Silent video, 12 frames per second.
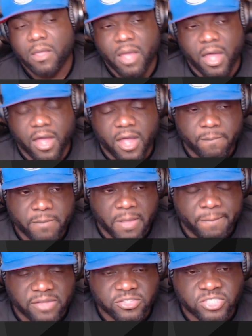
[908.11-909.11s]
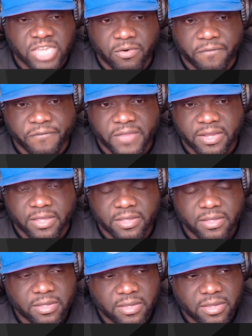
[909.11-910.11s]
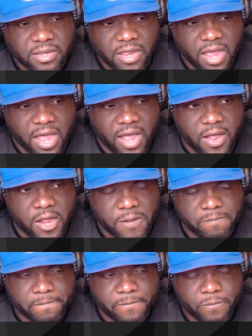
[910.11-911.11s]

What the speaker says: about Serafina, one